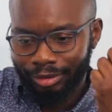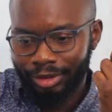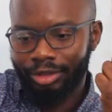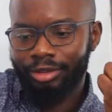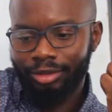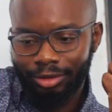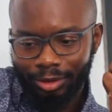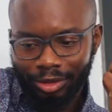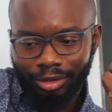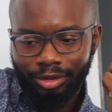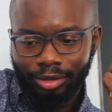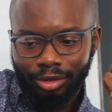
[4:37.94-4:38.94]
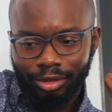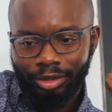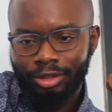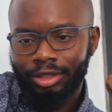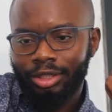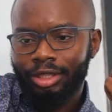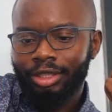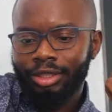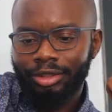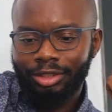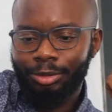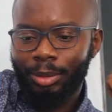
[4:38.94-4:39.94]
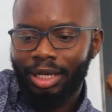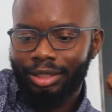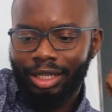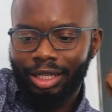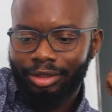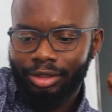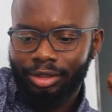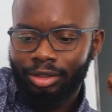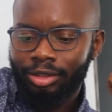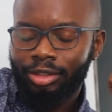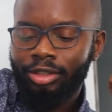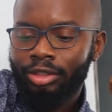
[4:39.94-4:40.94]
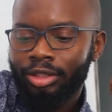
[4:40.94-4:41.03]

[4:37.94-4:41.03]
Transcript: this, which is the smart glasses.